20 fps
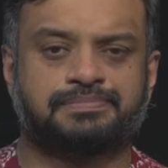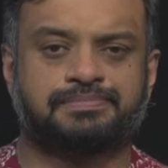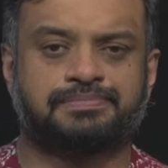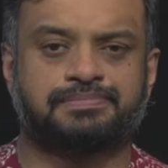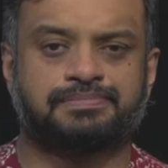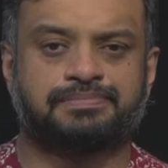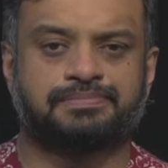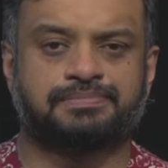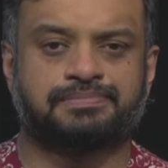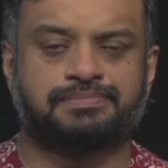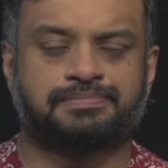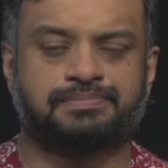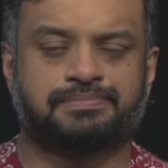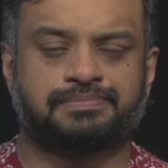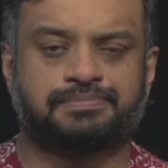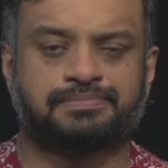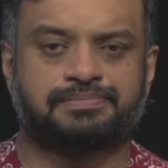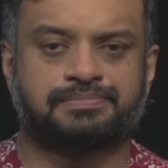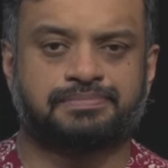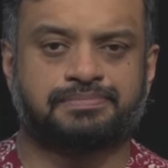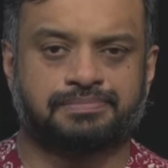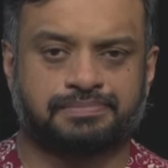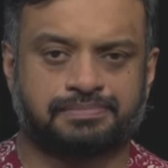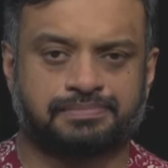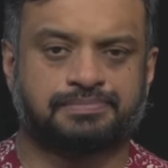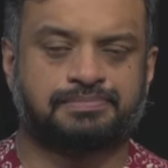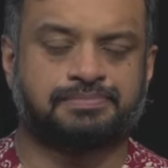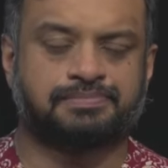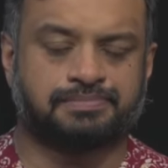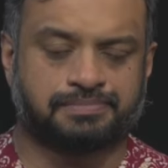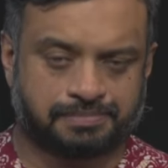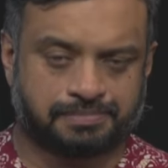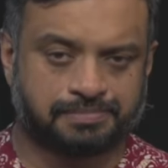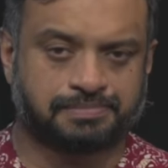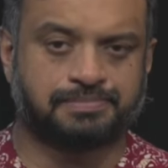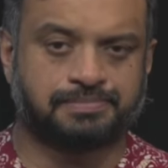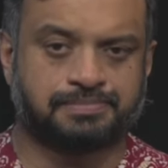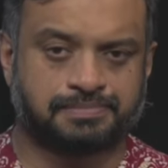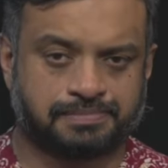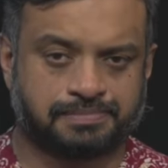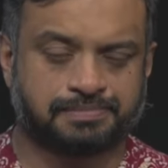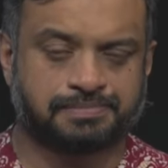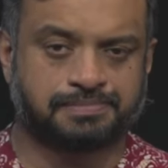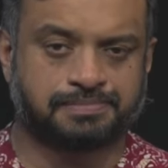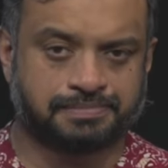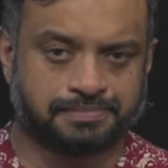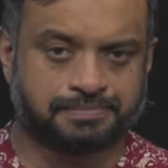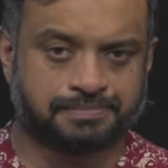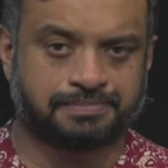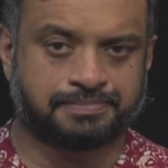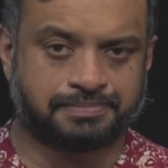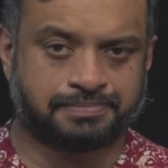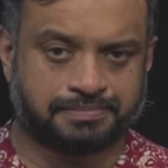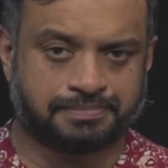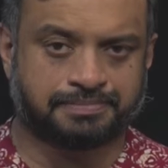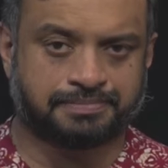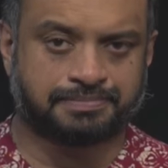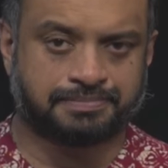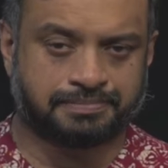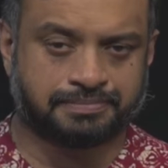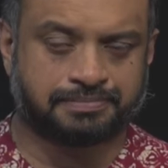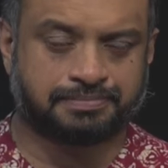The person shown says nothing.